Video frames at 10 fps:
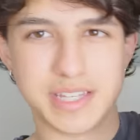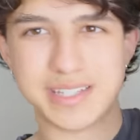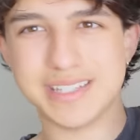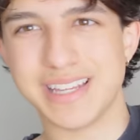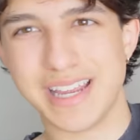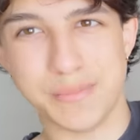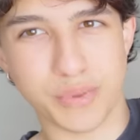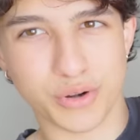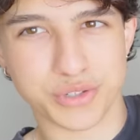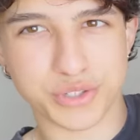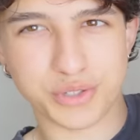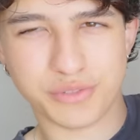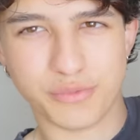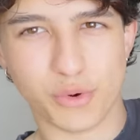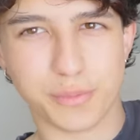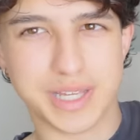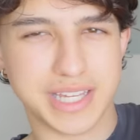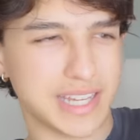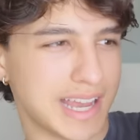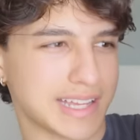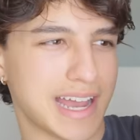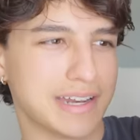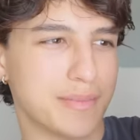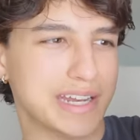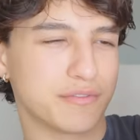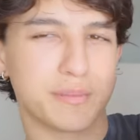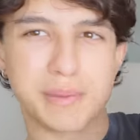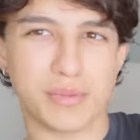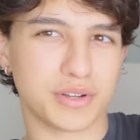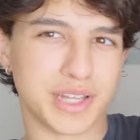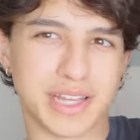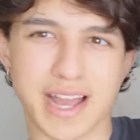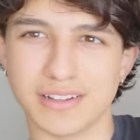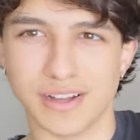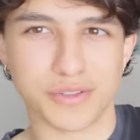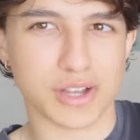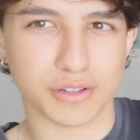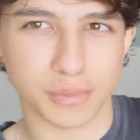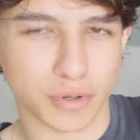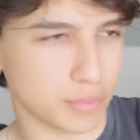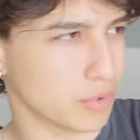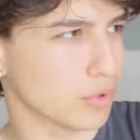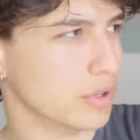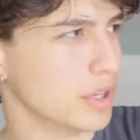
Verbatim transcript: This is a personal for me. I kind of made it for my birthday. I love the color purple.